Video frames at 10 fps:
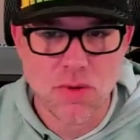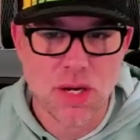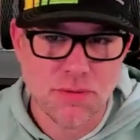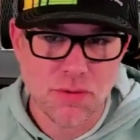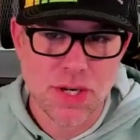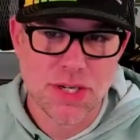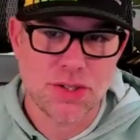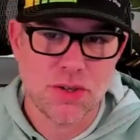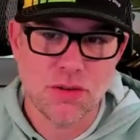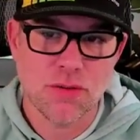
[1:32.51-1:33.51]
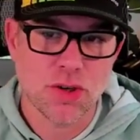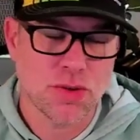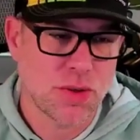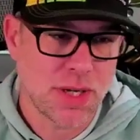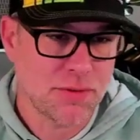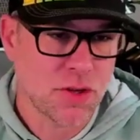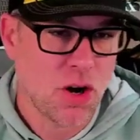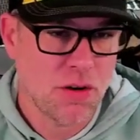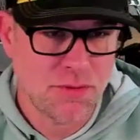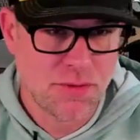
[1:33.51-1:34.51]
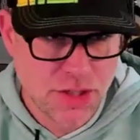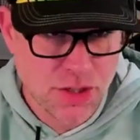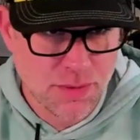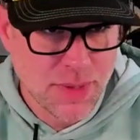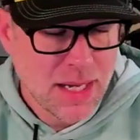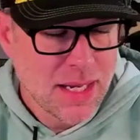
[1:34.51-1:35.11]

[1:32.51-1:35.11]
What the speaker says: Run Free's universal gift card feature.